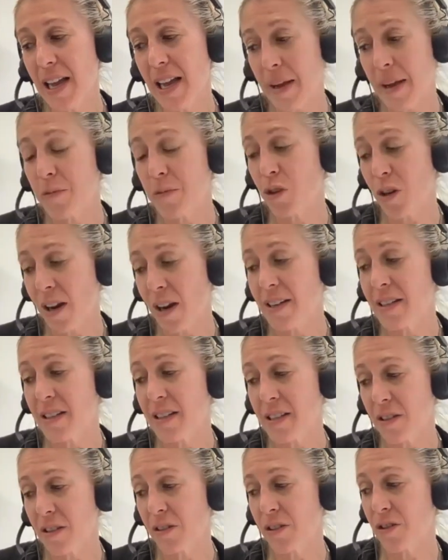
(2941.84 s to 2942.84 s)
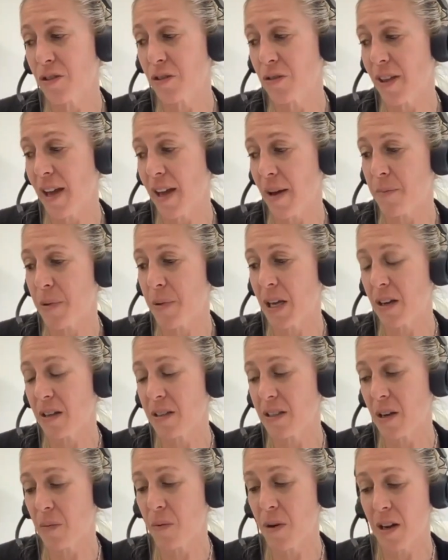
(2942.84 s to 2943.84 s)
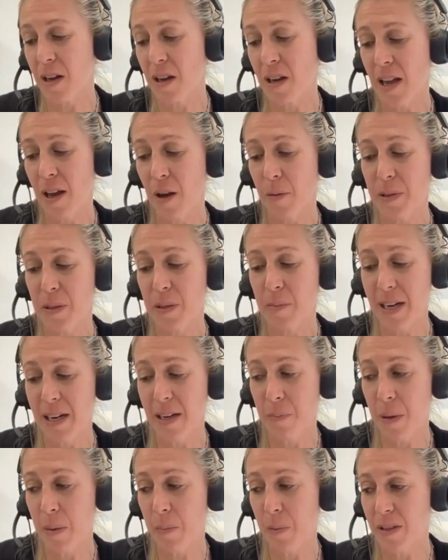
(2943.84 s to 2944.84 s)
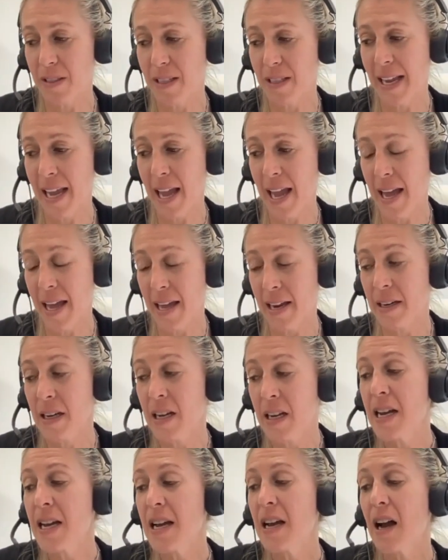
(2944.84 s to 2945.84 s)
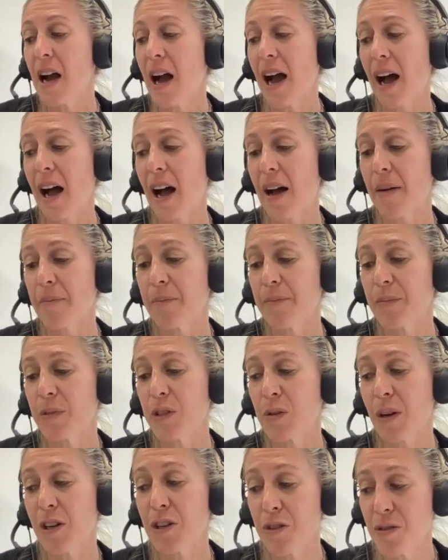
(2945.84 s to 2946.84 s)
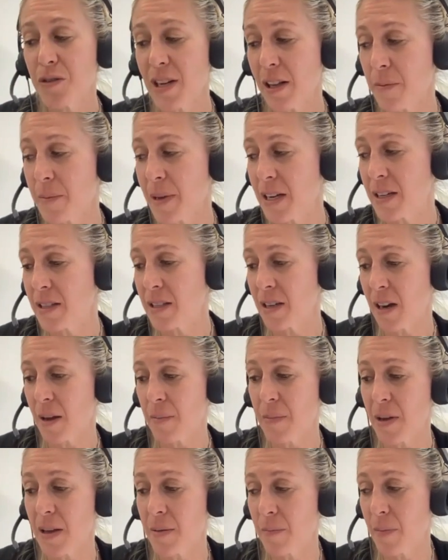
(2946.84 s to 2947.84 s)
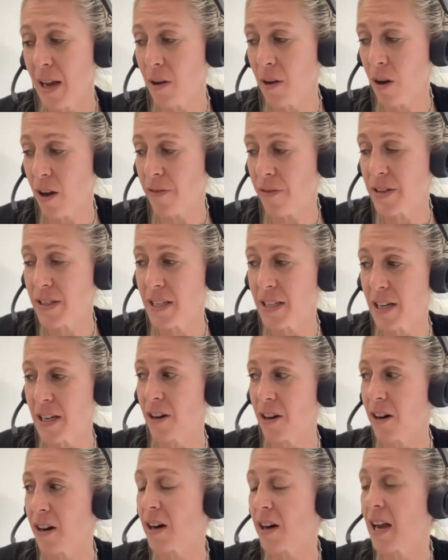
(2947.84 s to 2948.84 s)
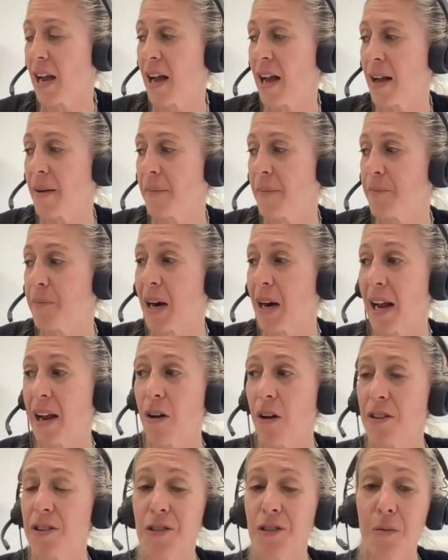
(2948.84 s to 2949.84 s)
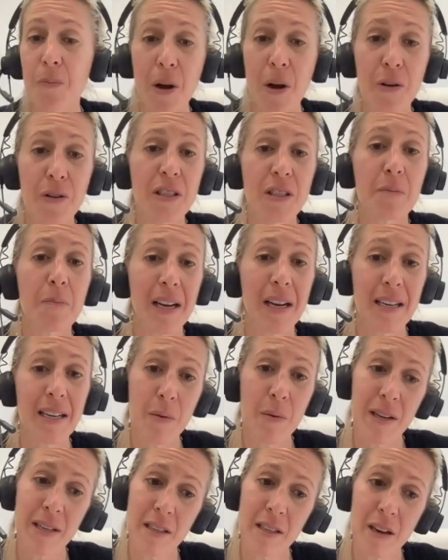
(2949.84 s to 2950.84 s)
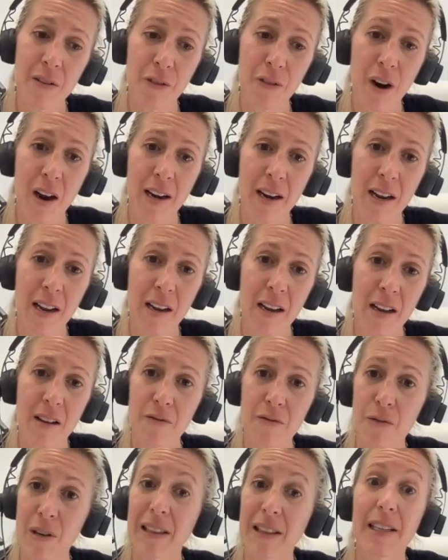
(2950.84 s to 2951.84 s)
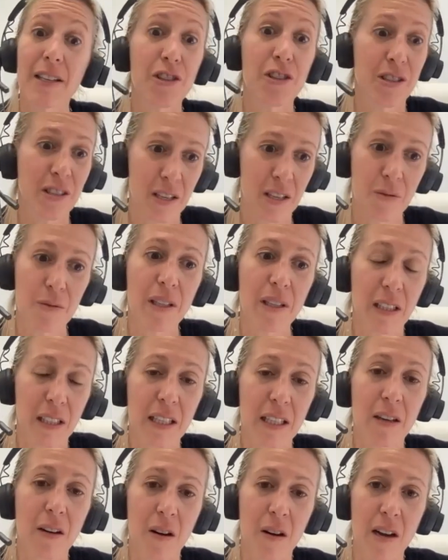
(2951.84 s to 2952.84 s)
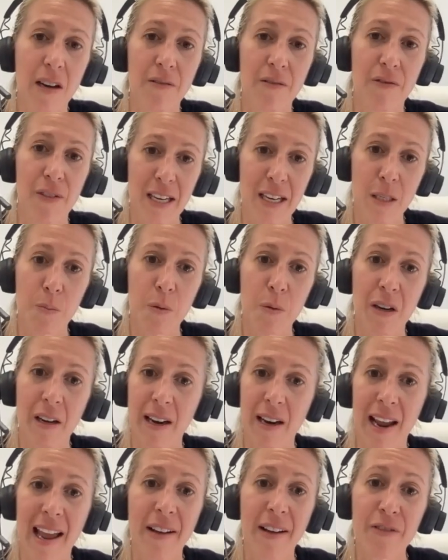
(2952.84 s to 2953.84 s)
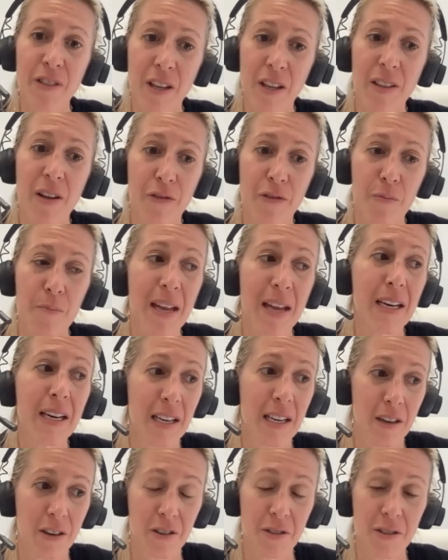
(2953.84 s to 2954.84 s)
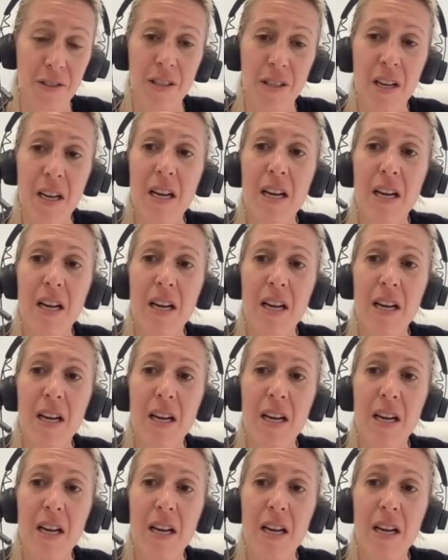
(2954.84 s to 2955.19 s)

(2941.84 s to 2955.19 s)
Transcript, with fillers: am trying still to do that because I want to help as many people as I can. Um, so I do telemedicine. I'm in my office here, um, but I also post Monday, Wednesday, Friday religiously, really on Facebook, and I have done that for many years.